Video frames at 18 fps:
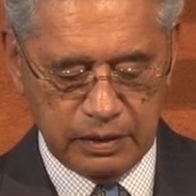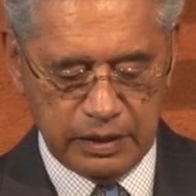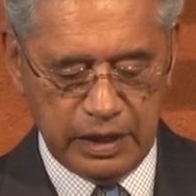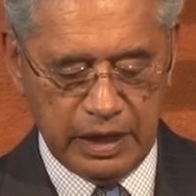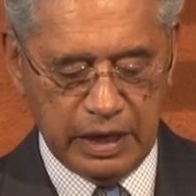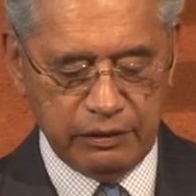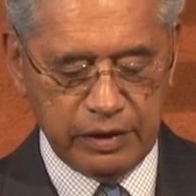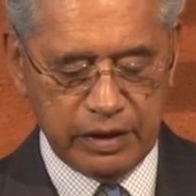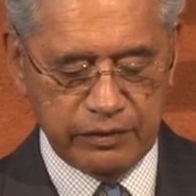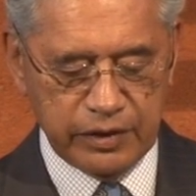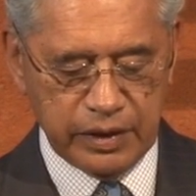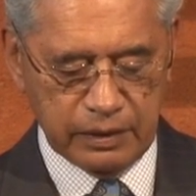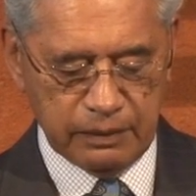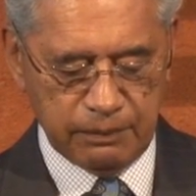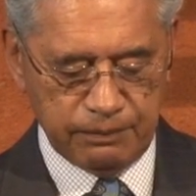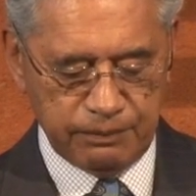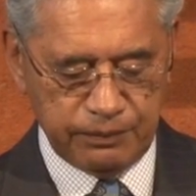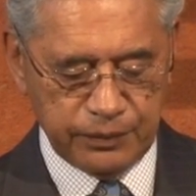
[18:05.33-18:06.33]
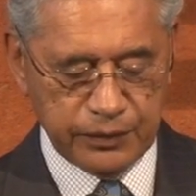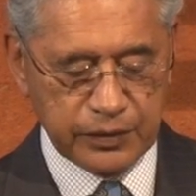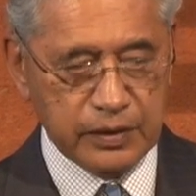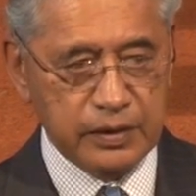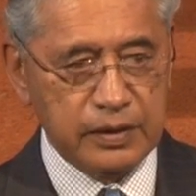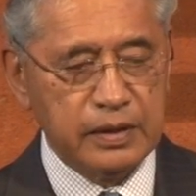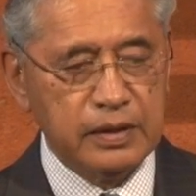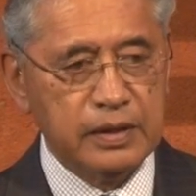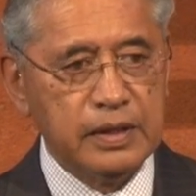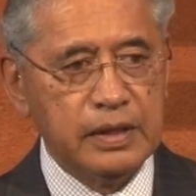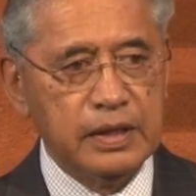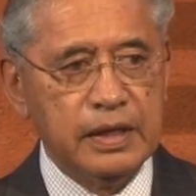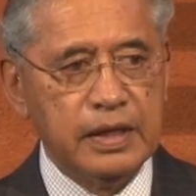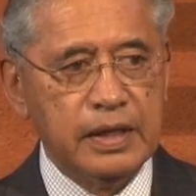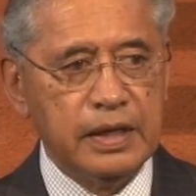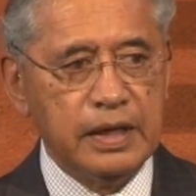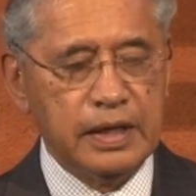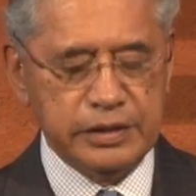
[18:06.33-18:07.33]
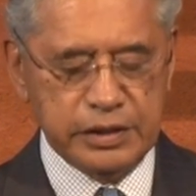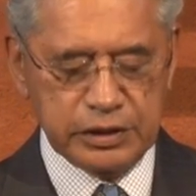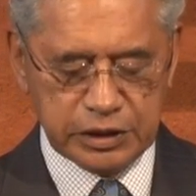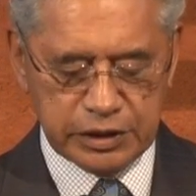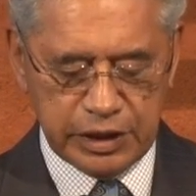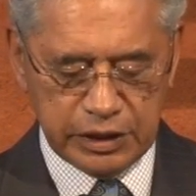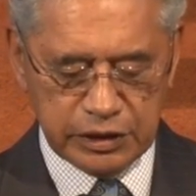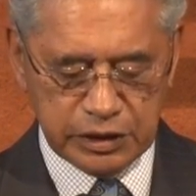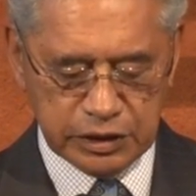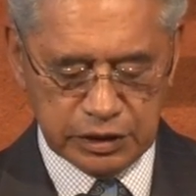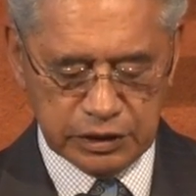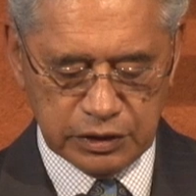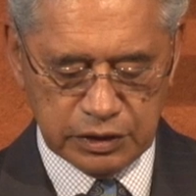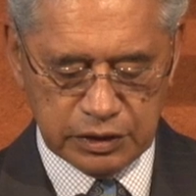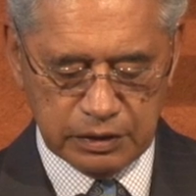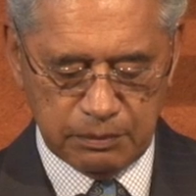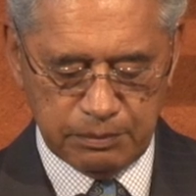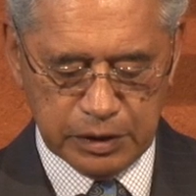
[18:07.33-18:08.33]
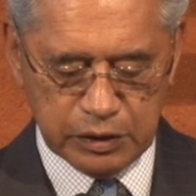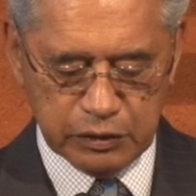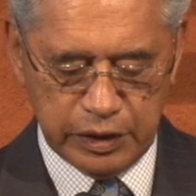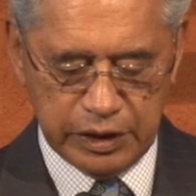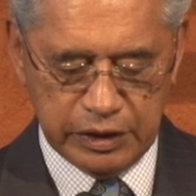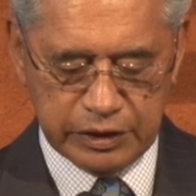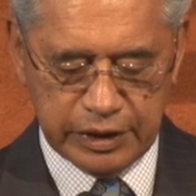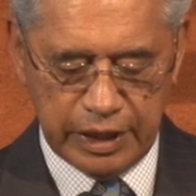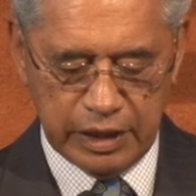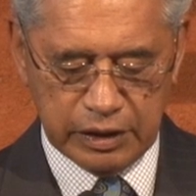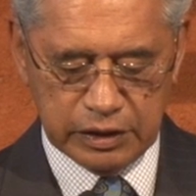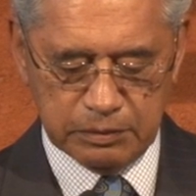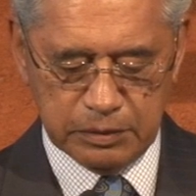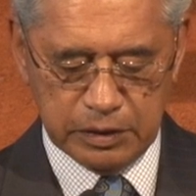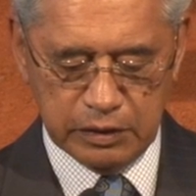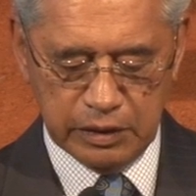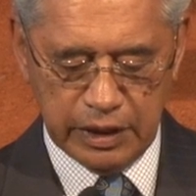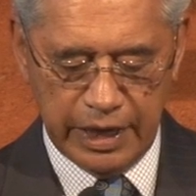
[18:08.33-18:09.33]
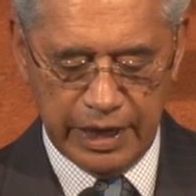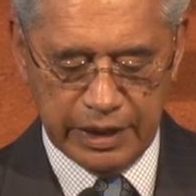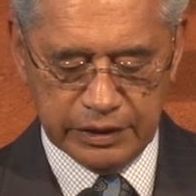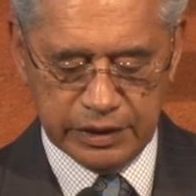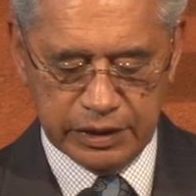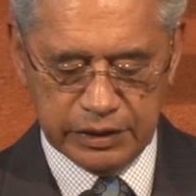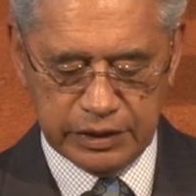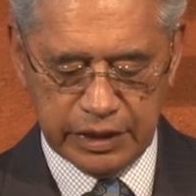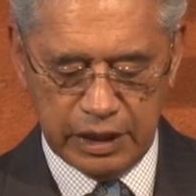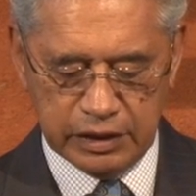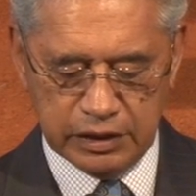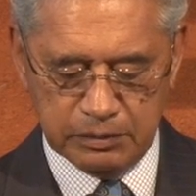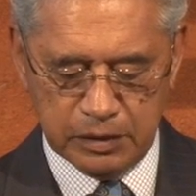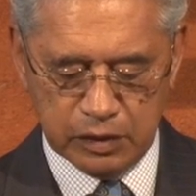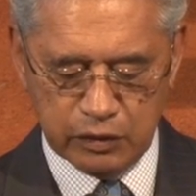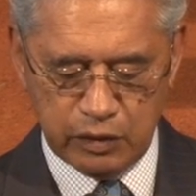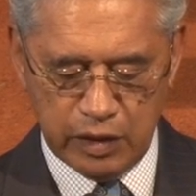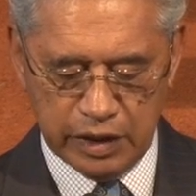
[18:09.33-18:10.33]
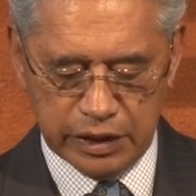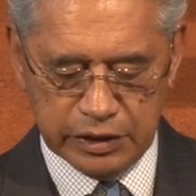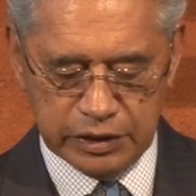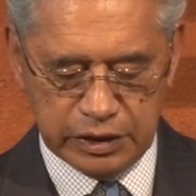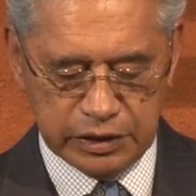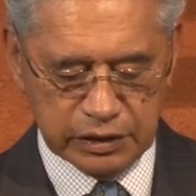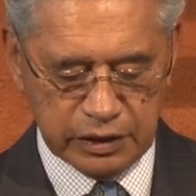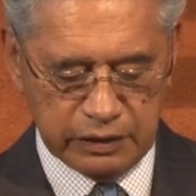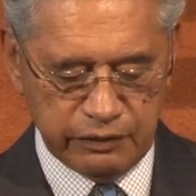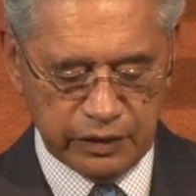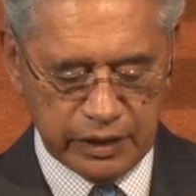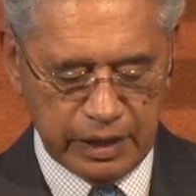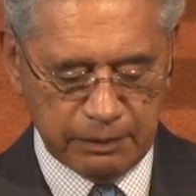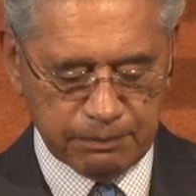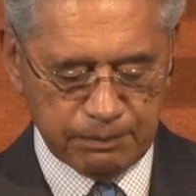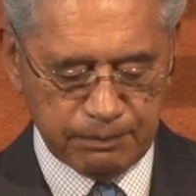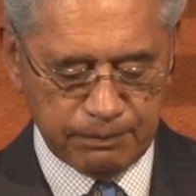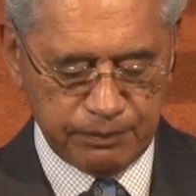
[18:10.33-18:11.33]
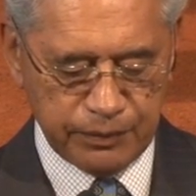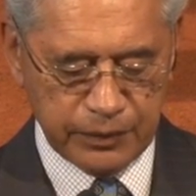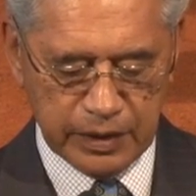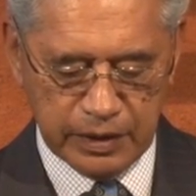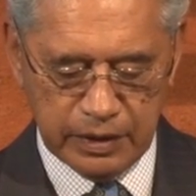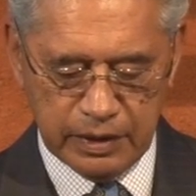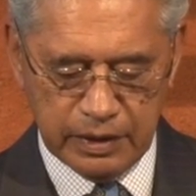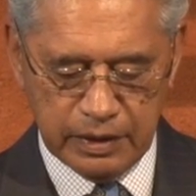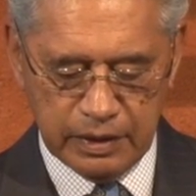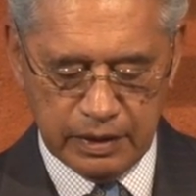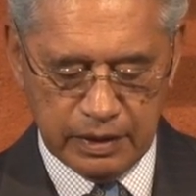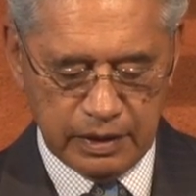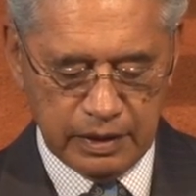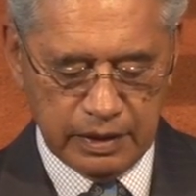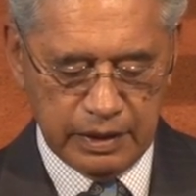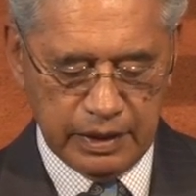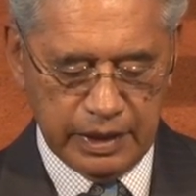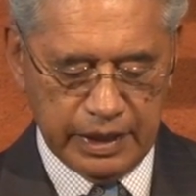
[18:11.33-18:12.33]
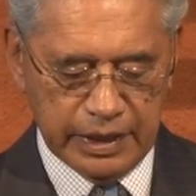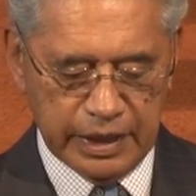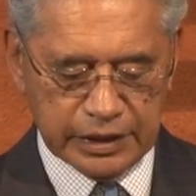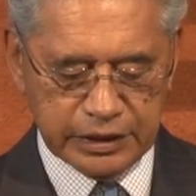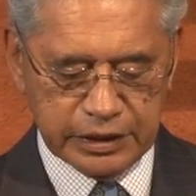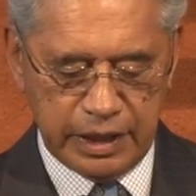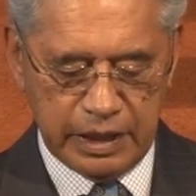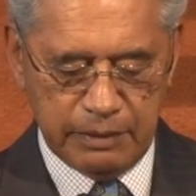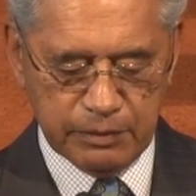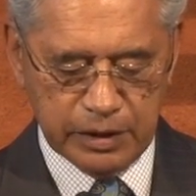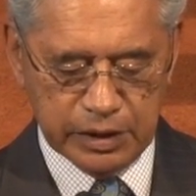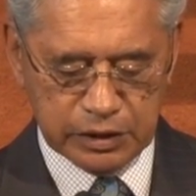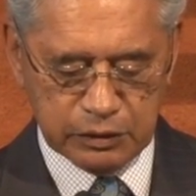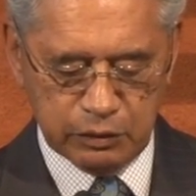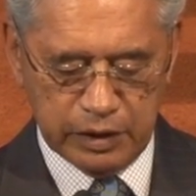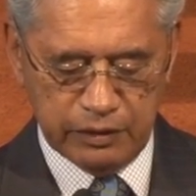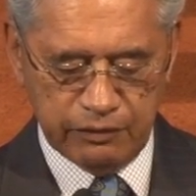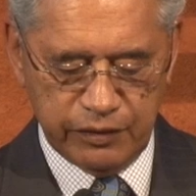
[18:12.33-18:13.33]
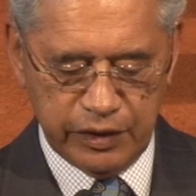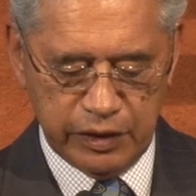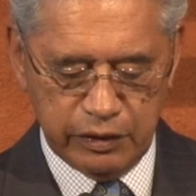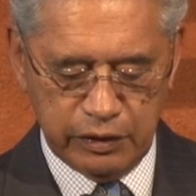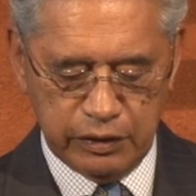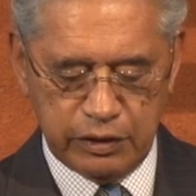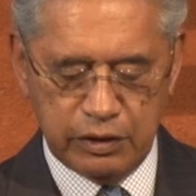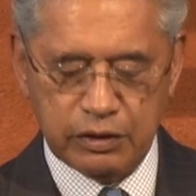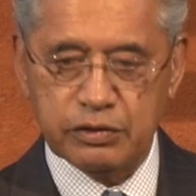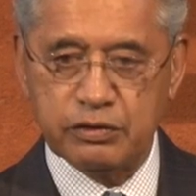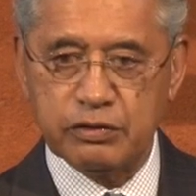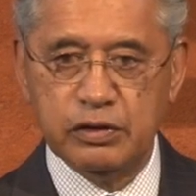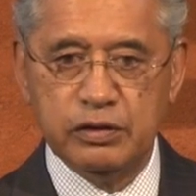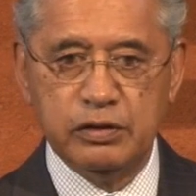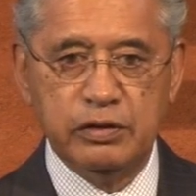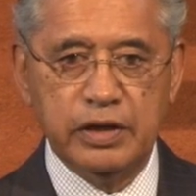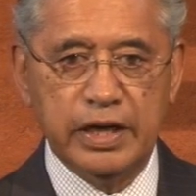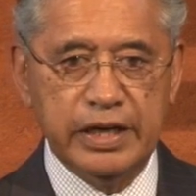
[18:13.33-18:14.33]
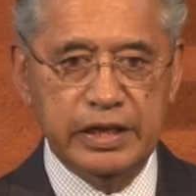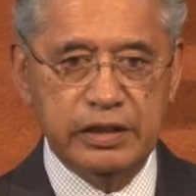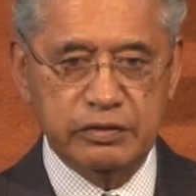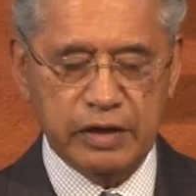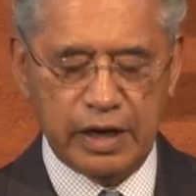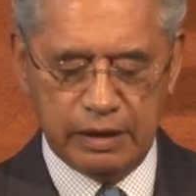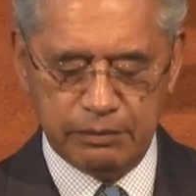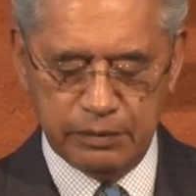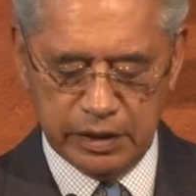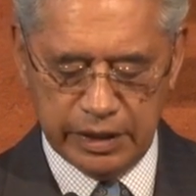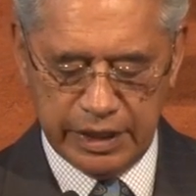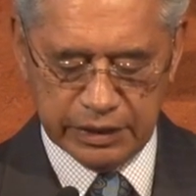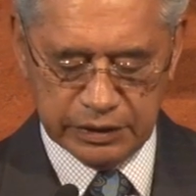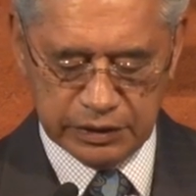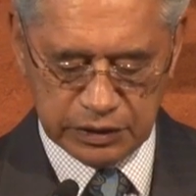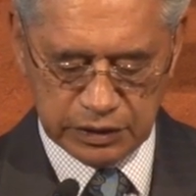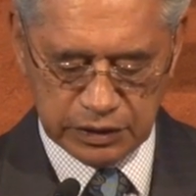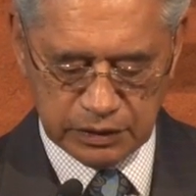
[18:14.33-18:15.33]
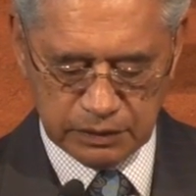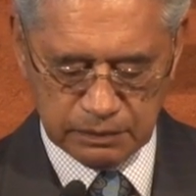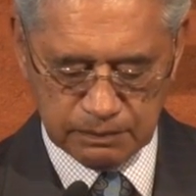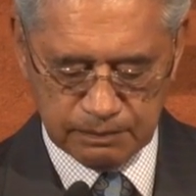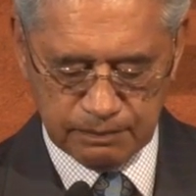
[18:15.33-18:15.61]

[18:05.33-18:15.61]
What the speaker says: However, distinctions between tangible and intangible qualities overlap and are seamless when viewed through a tribal lens.